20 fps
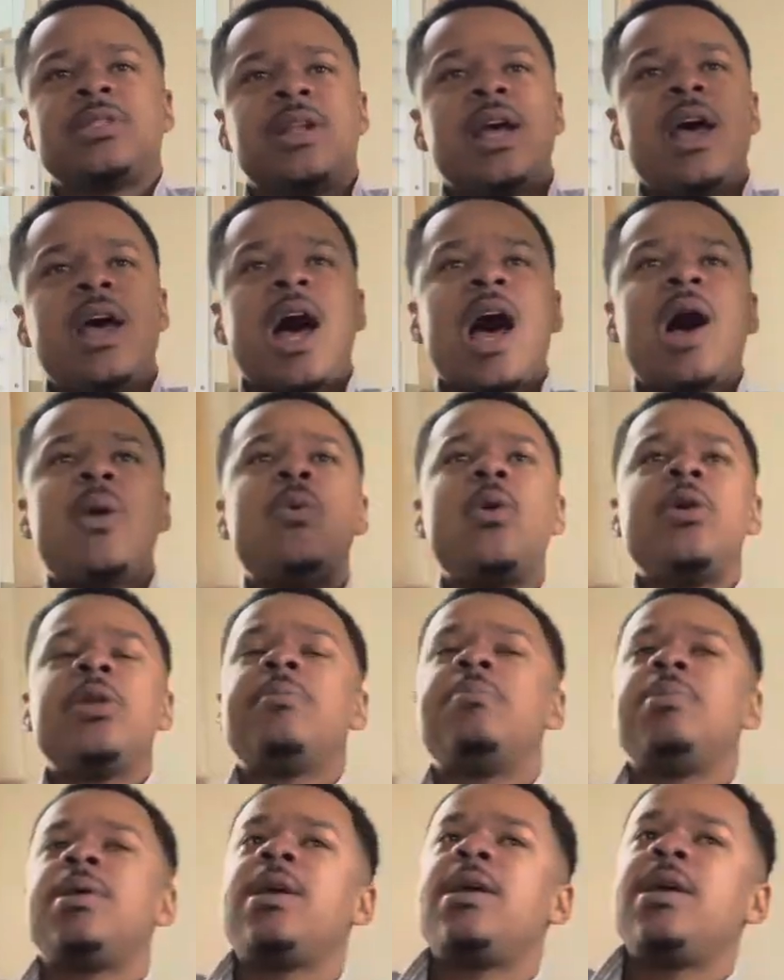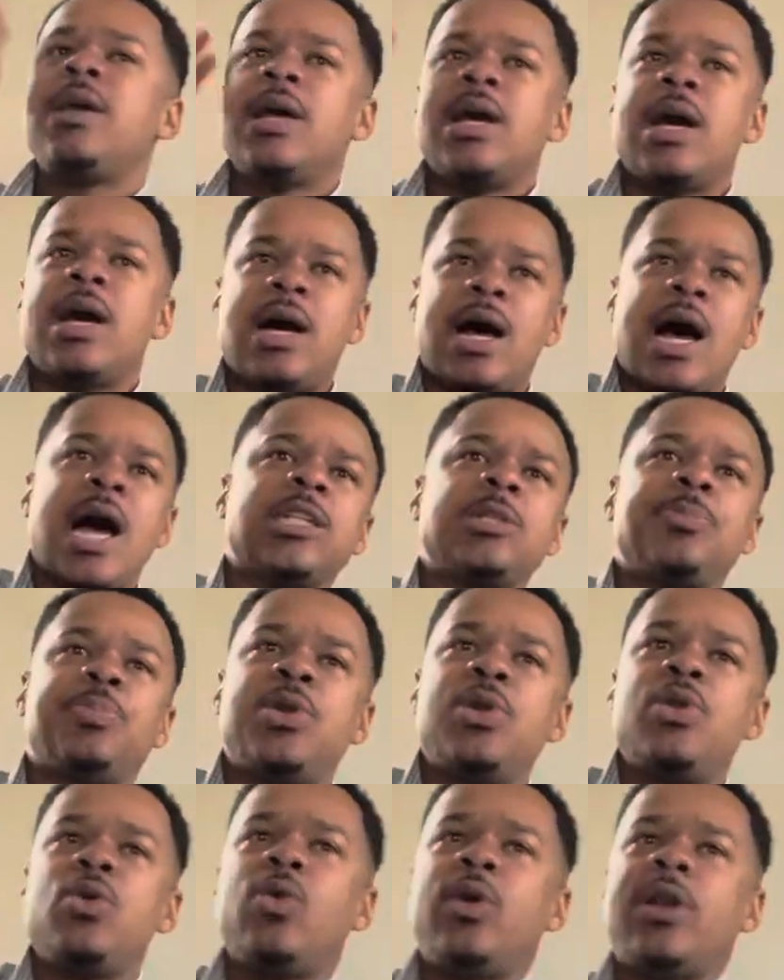Of, I want to be an
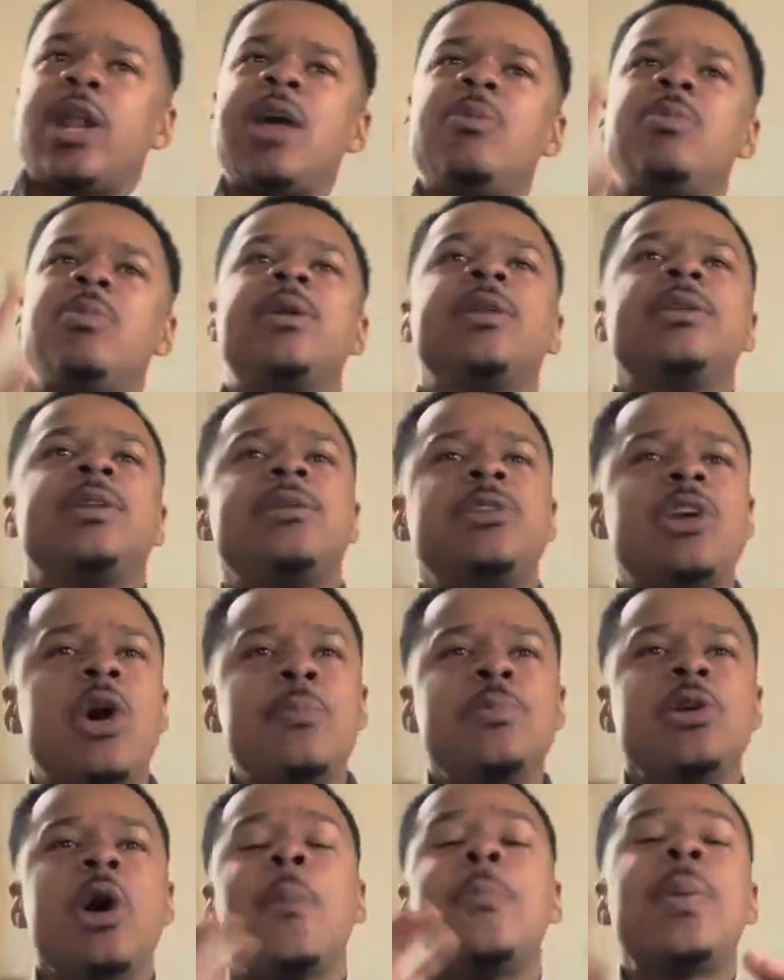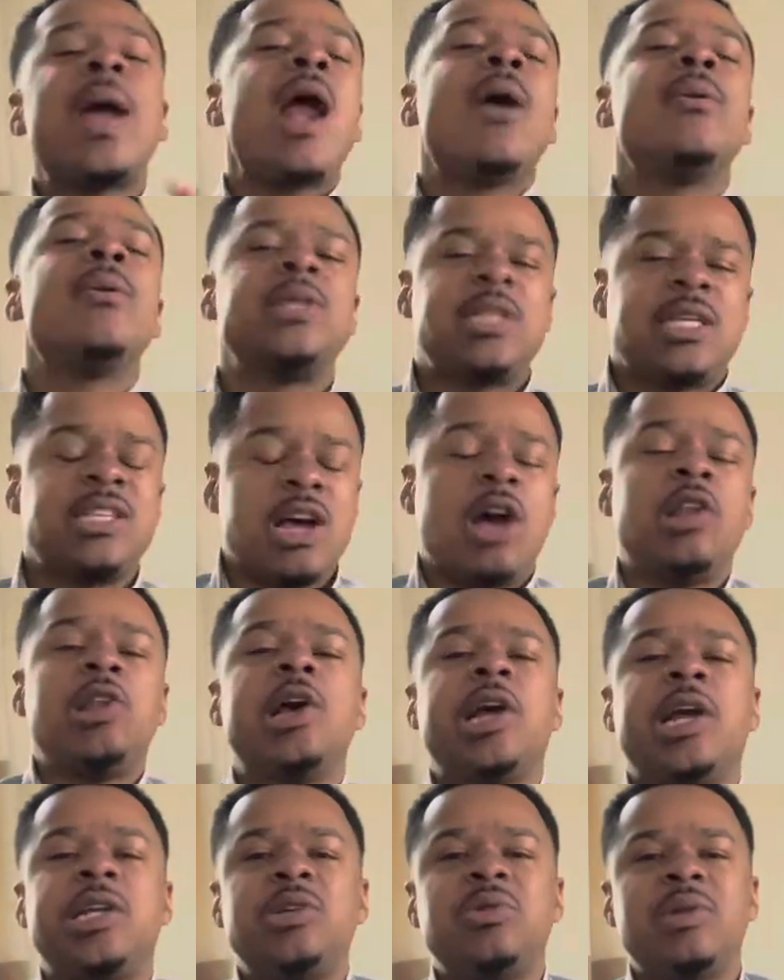entrepreneur. And I, your, your parents is going to
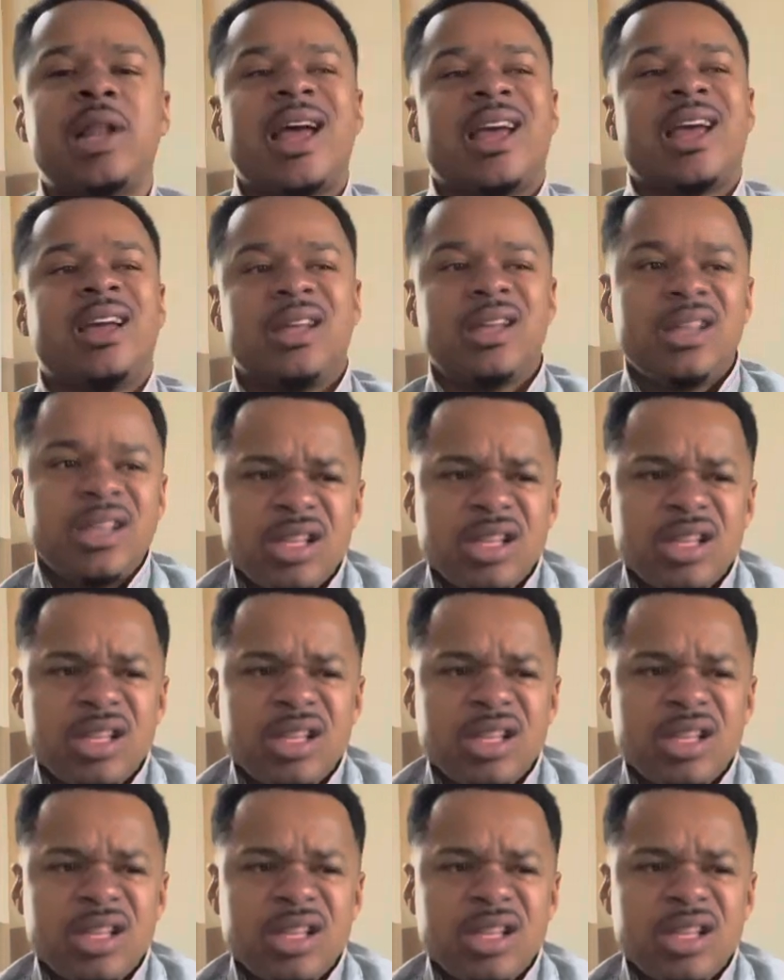look at you like,